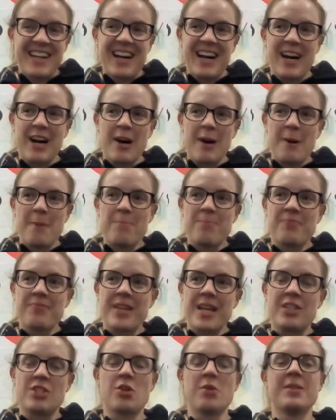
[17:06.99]

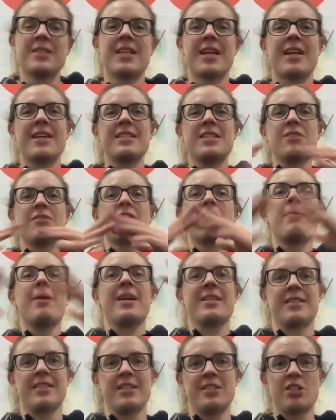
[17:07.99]
And so it's that idea of
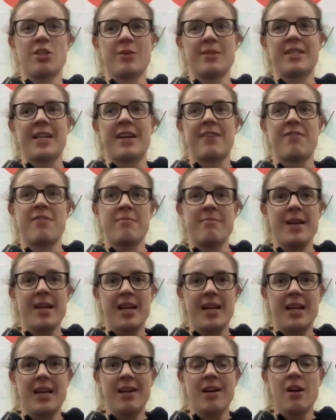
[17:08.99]
capacity. So it's like, for
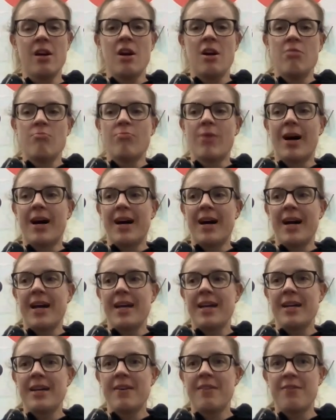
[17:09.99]
me,
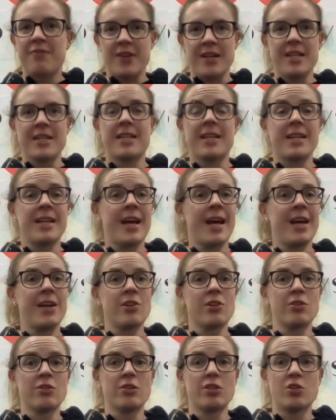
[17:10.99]
my feet can
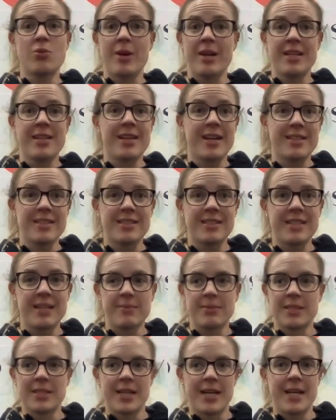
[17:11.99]
handle 20,000
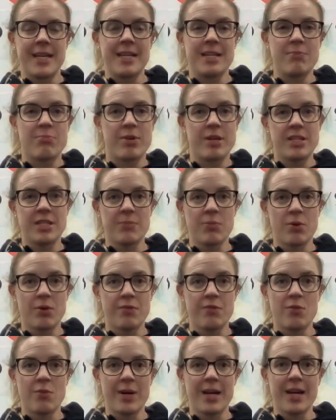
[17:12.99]
steps a day in pretty
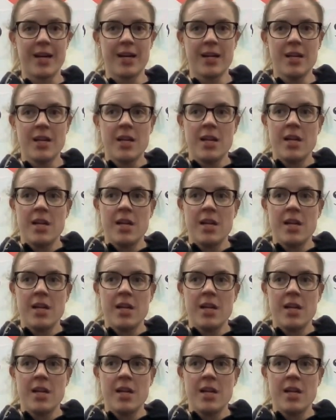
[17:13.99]
supportive footwear.